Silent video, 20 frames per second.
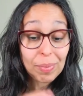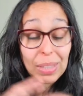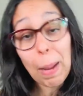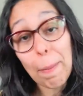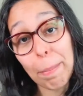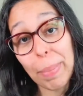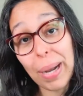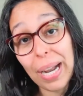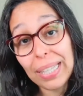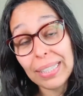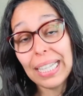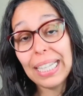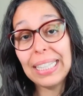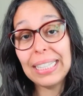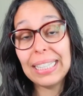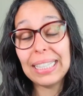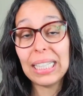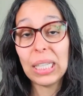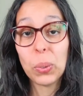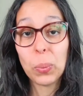but
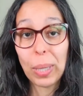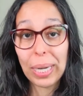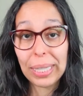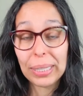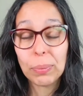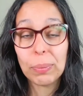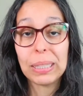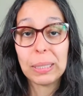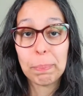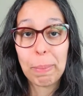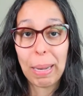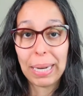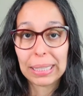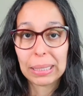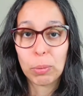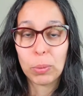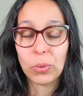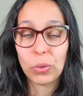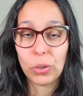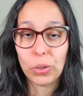it's a great
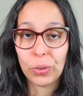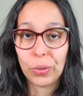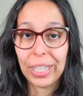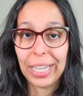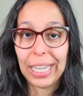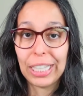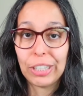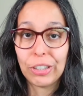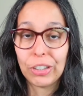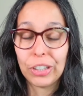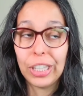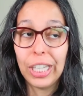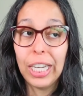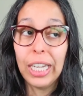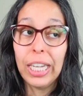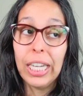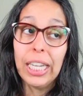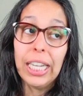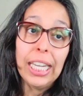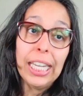respectable certification
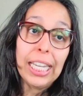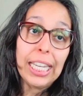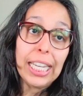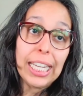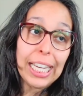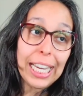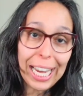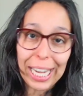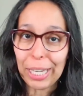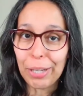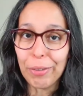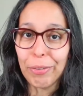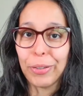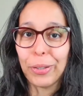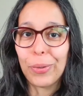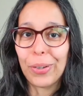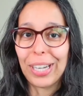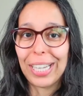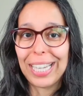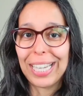if
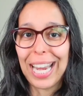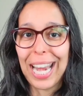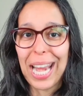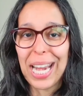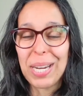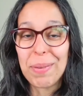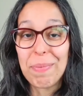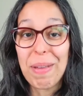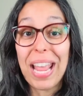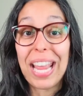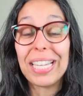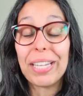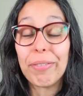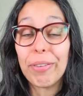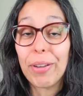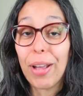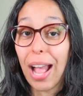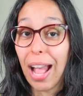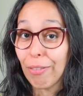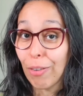you are game and if
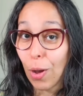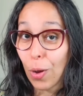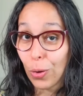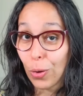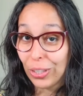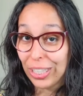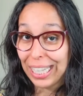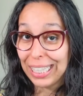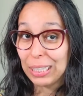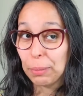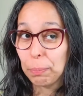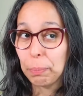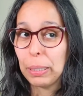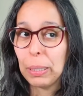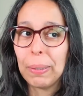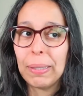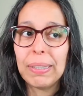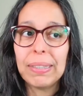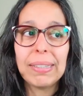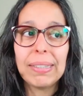you have all the
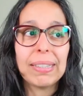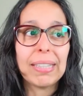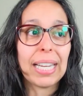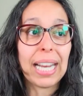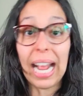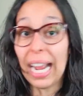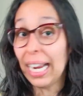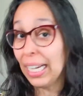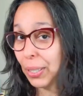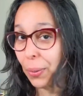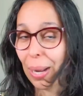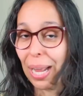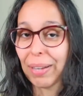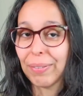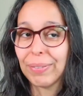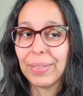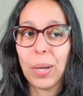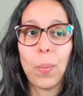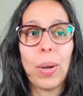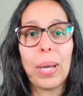experience. Like I don't
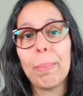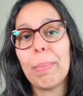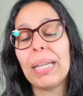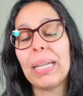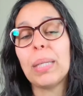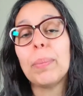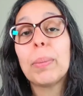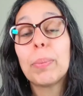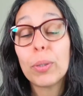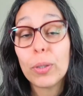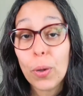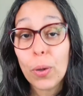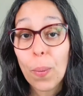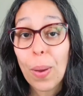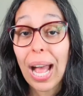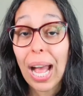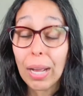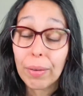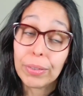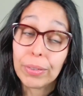have that one. Many people don't
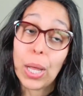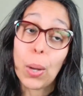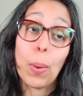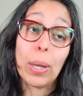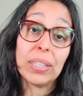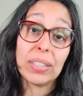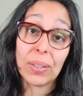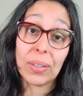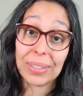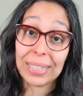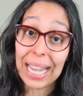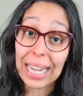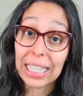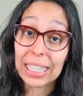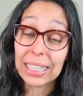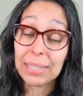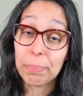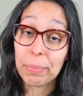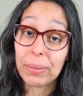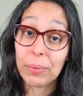have that one. So that
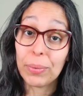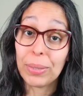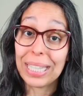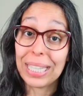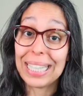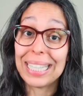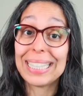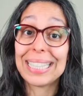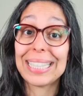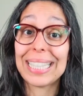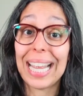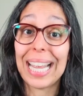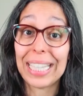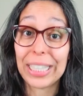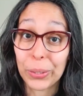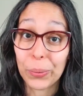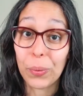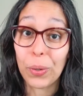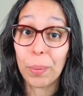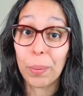could really set
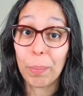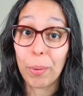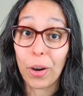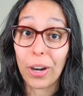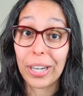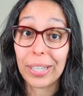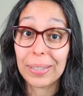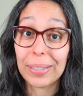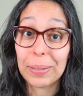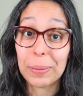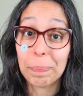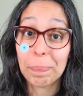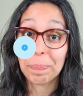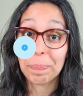you apart.